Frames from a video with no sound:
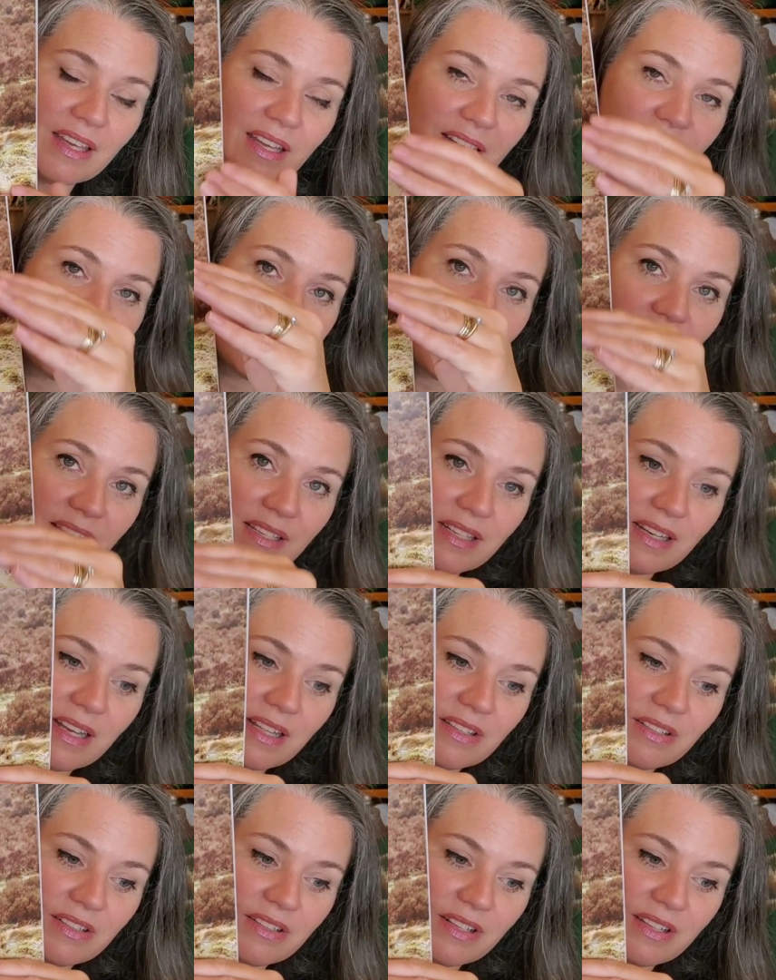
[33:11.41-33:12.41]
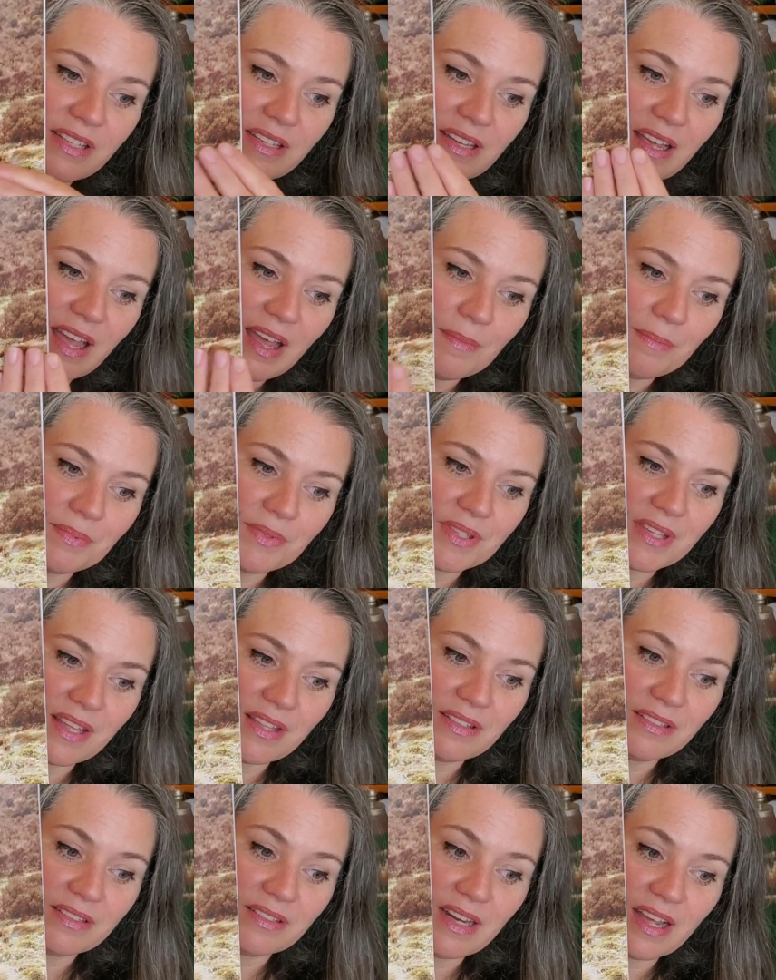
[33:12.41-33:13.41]
A solid color on the top,
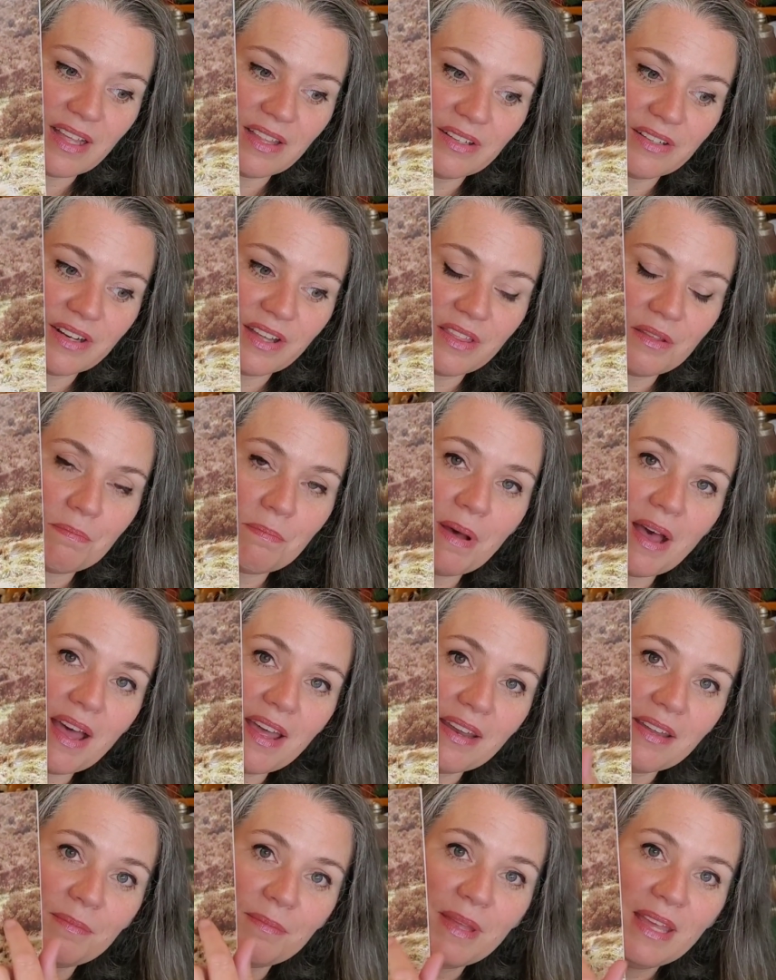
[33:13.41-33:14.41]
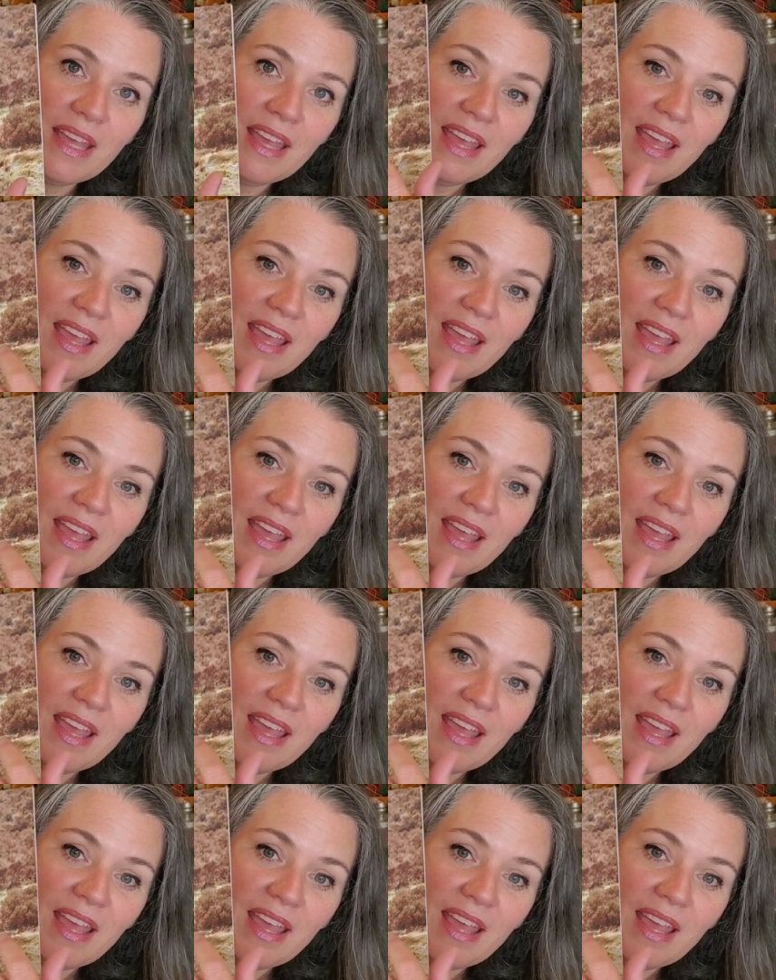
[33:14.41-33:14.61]
solid color on the bottom,